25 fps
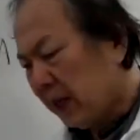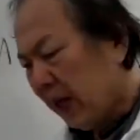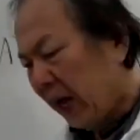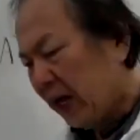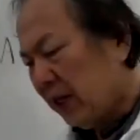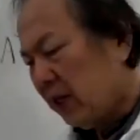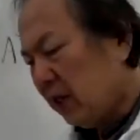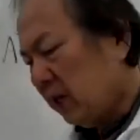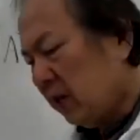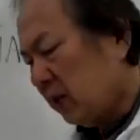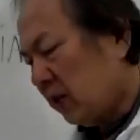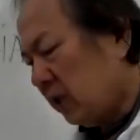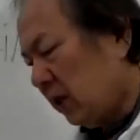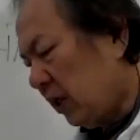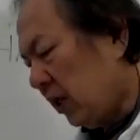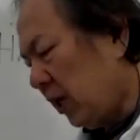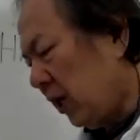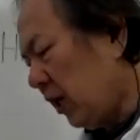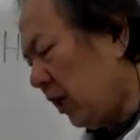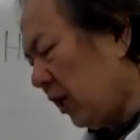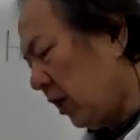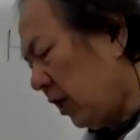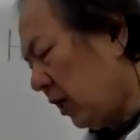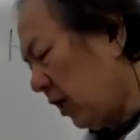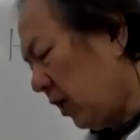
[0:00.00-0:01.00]
That
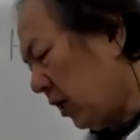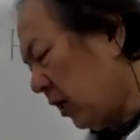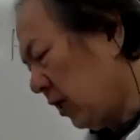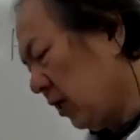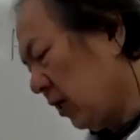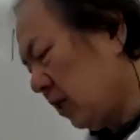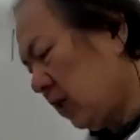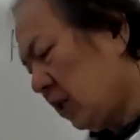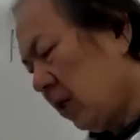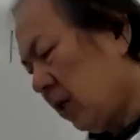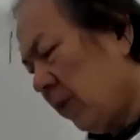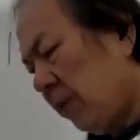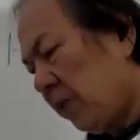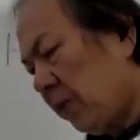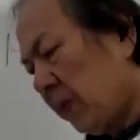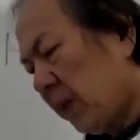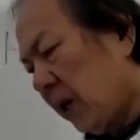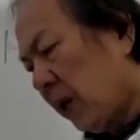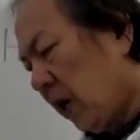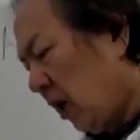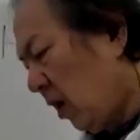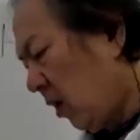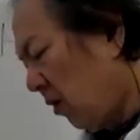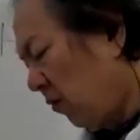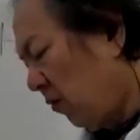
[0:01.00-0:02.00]
is
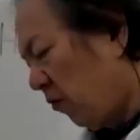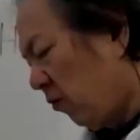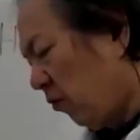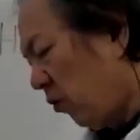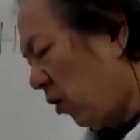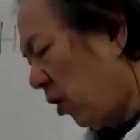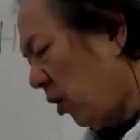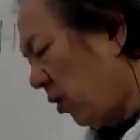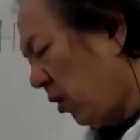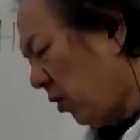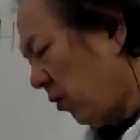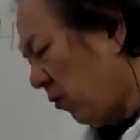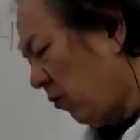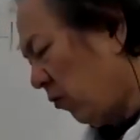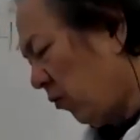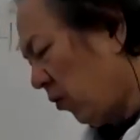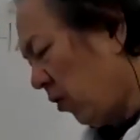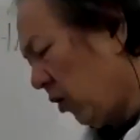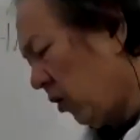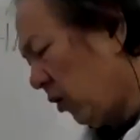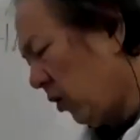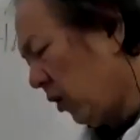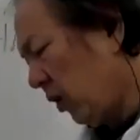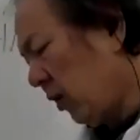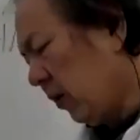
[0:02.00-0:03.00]
a very,
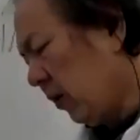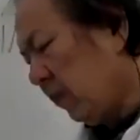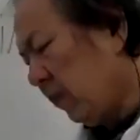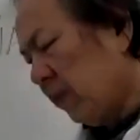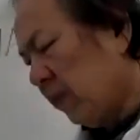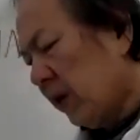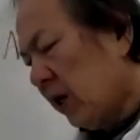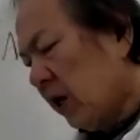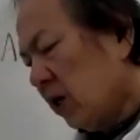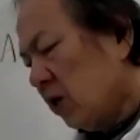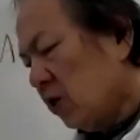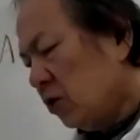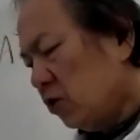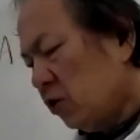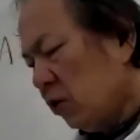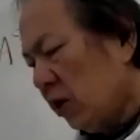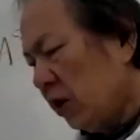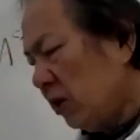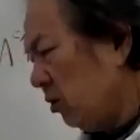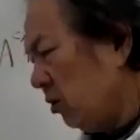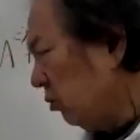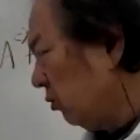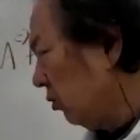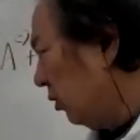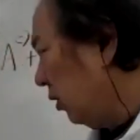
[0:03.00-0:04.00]
very
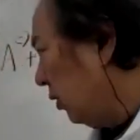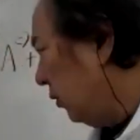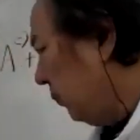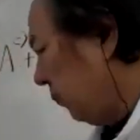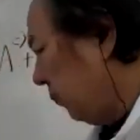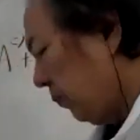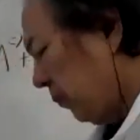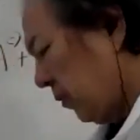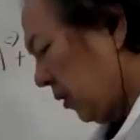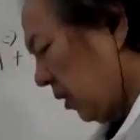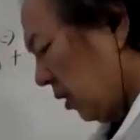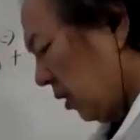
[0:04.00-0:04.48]
general